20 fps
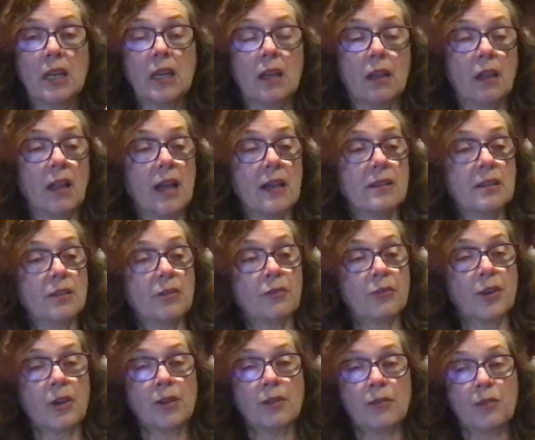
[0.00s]
class in
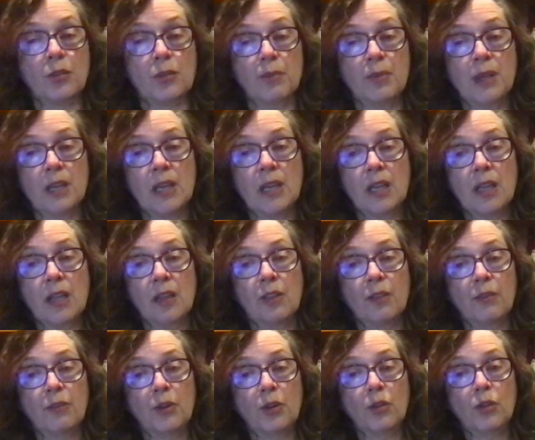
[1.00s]
front of you, but the
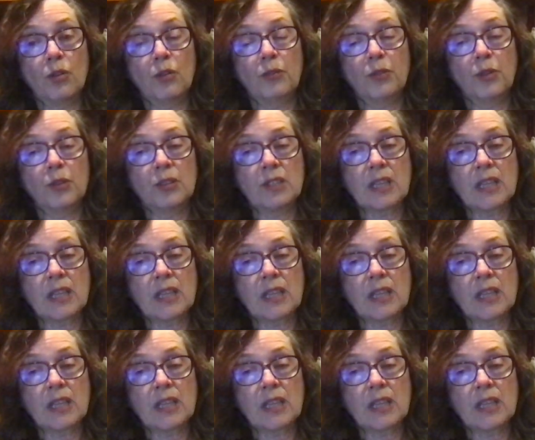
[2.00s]
vocal folds